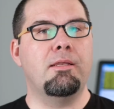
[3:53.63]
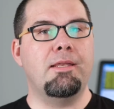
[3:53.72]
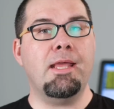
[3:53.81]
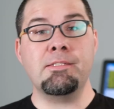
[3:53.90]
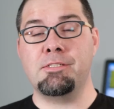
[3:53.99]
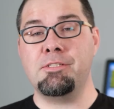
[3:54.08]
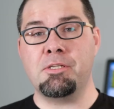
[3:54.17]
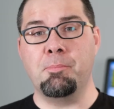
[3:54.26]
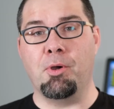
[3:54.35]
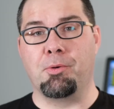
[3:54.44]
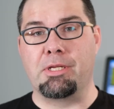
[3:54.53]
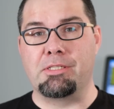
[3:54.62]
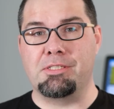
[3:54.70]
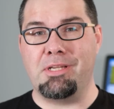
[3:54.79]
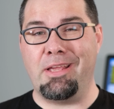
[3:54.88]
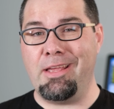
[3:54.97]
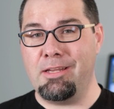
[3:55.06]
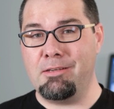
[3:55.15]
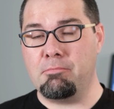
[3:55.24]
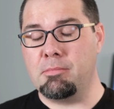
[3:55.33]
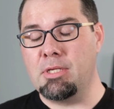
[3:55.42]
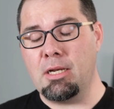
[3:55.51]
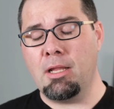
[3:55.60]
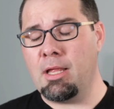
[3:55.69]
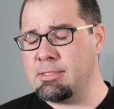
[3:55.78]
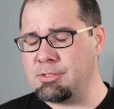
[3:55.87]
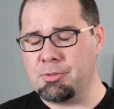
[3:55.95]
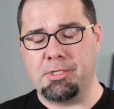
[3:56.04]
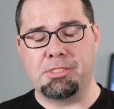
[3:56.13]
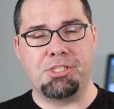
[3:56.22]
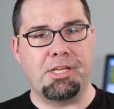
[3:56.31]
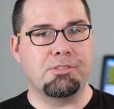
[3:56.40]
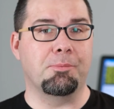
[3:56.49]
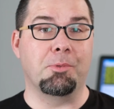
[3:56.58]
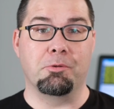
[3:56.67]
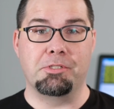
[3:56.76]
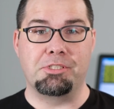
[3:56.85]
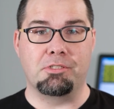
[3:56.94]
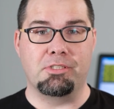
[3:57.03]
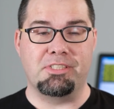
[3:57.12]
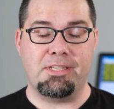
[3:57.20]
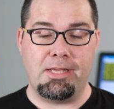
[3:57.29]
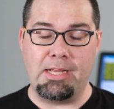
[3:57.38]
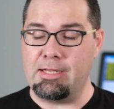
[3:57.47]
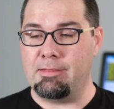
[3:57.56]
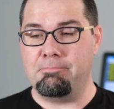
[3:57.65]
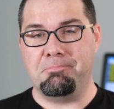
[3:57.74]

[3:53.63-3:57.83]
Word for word: Next is components, and not a lot is going to change from the original design.